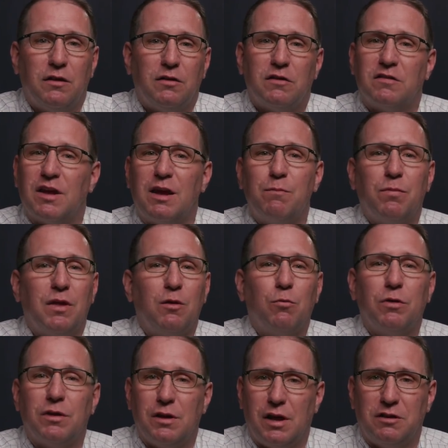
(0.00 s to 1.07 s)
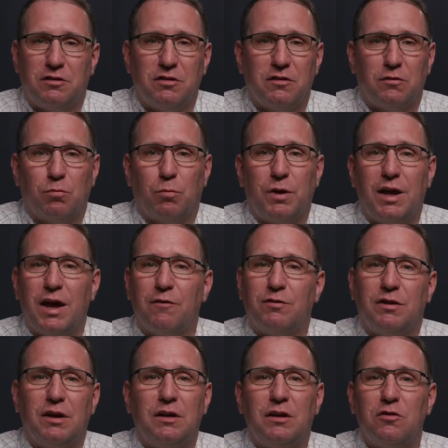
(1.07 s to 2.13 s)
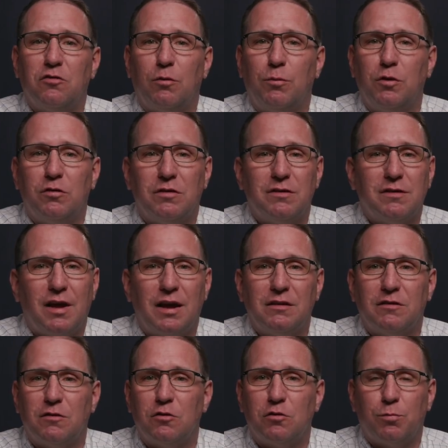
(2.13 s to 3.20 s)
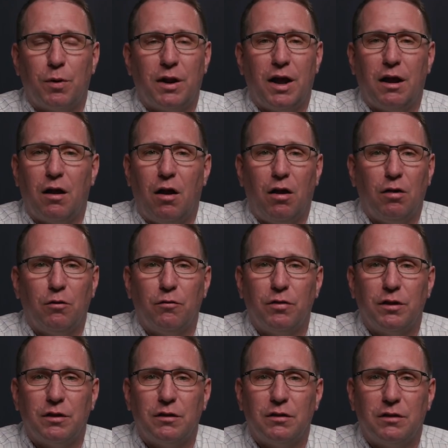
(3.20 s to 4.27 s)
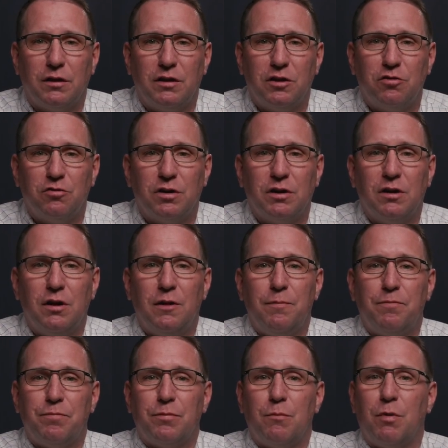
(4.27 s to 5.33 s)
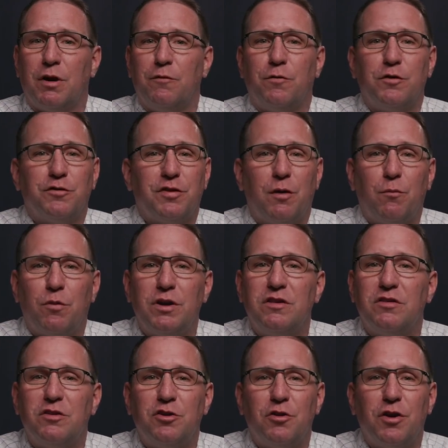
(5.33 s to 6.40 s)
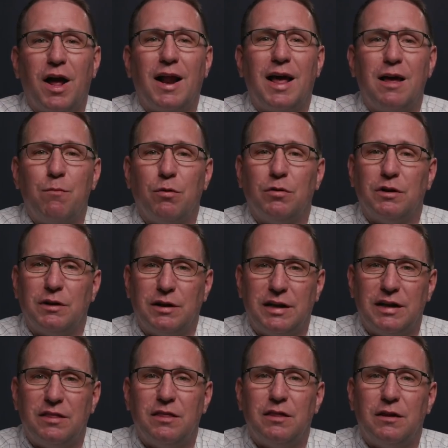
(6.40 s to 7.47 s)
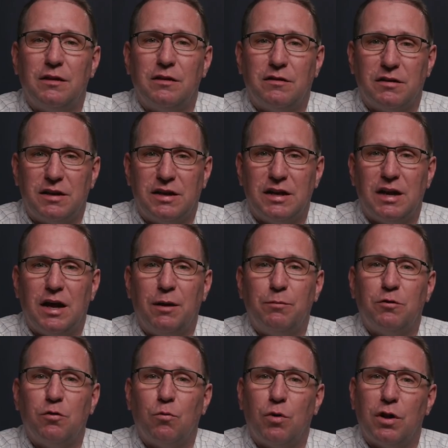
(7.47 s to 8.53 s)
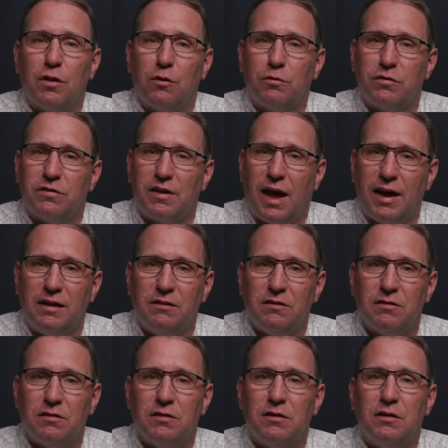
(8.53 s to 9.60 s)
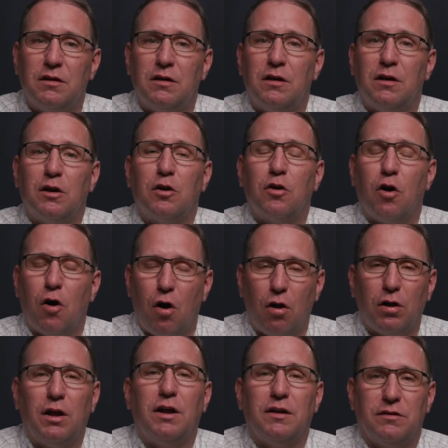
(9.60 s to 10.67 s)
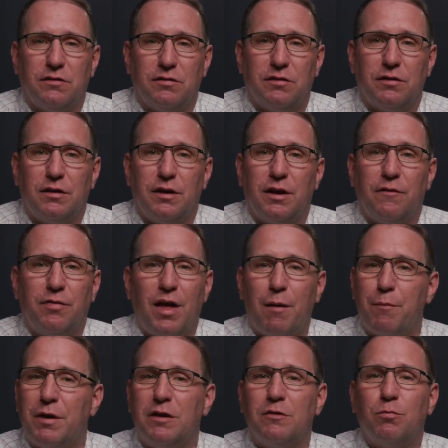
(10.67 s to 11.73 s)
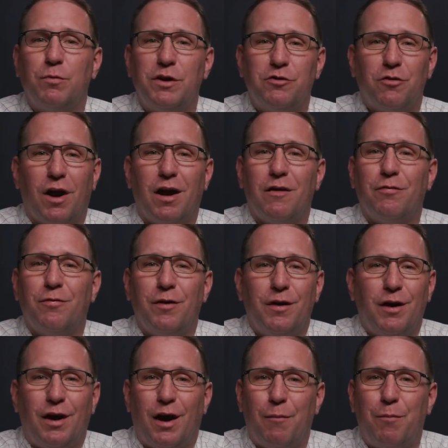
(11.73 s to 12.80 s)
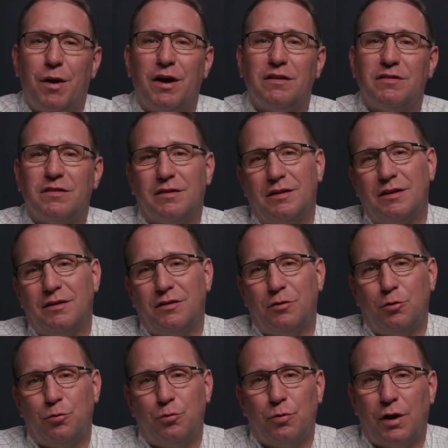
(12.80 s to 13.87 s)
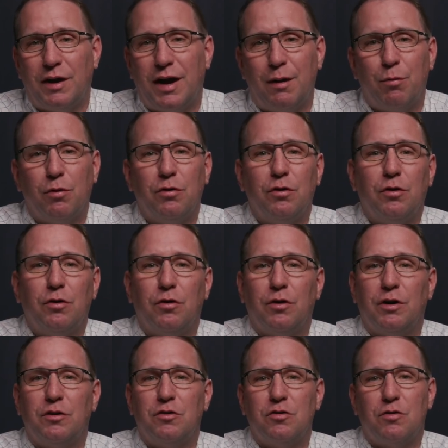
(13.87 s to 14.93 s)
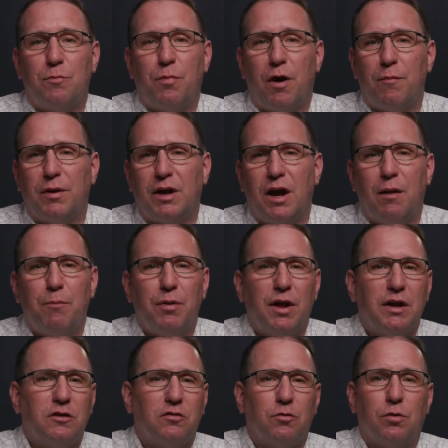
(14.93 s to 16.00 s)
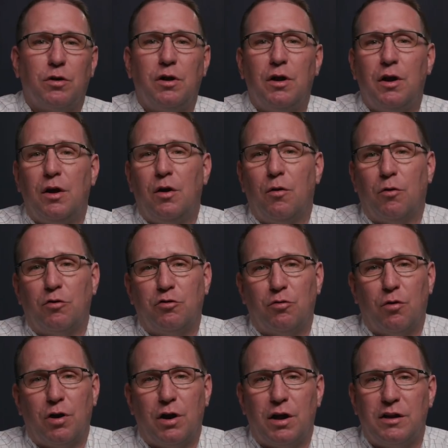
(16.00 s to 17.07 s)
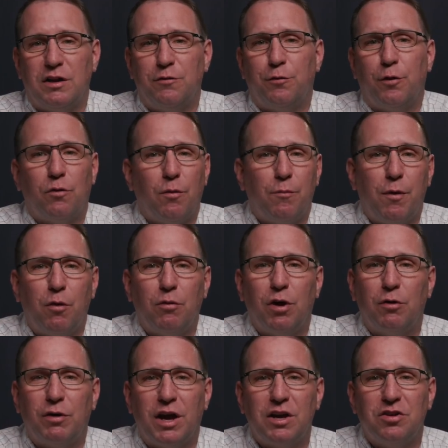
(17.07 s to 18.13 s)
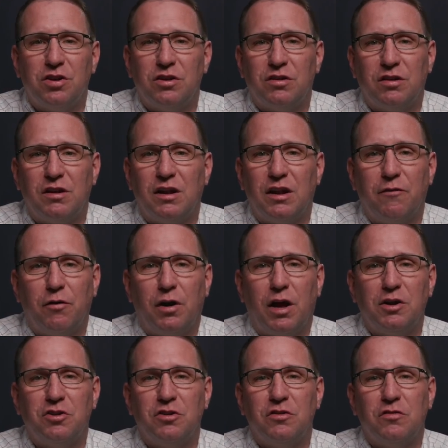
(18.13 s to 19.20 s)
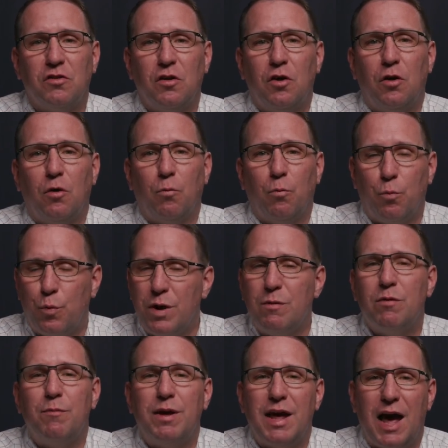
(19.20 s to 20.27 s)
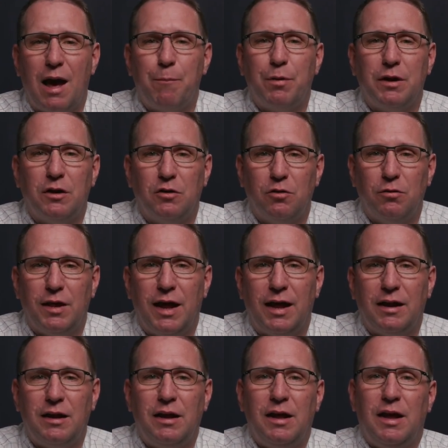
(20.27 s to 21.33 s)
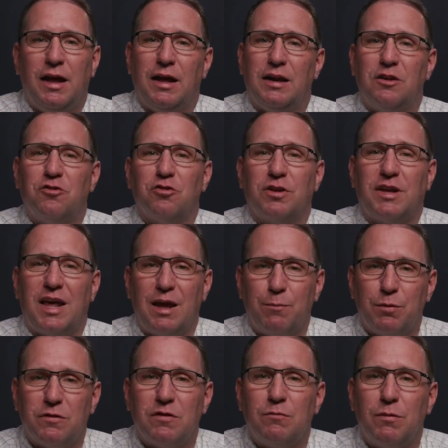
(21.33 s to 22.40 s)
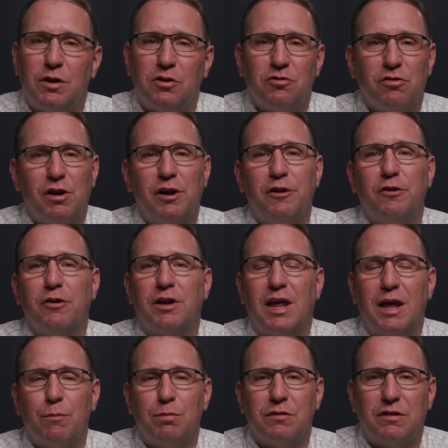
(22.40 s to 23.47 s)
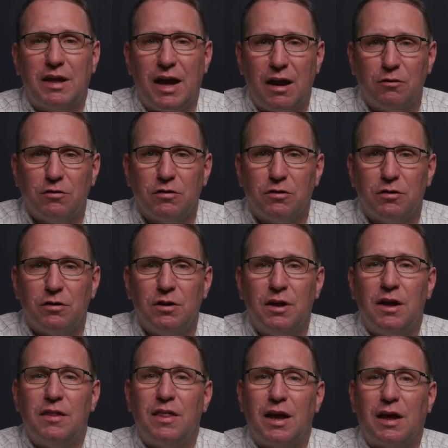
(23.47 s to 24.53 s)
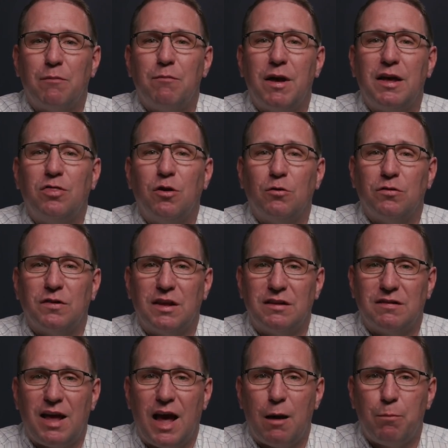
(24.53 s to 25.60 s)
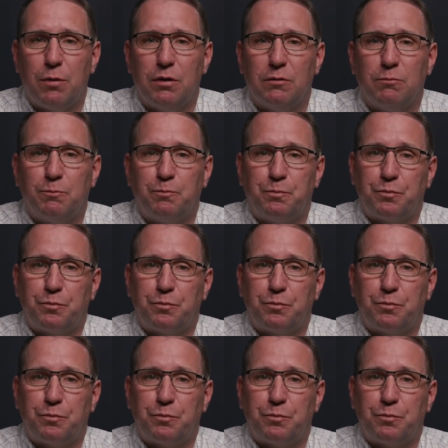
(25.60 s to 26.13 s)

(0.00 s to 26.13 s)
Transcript: The same thing with lunches. We have 10 distribution sites and they're spread out all over the, the district. But if for some reason you're not able to get the, to get up to one of those sites, call us. If that means we drive a bus into a neighborhood or into an apartment complex or or to a, a, different remote location to deliver lunches, we would be happy to do that. And it's your campus administrator, your campus counselor that can make those things happen.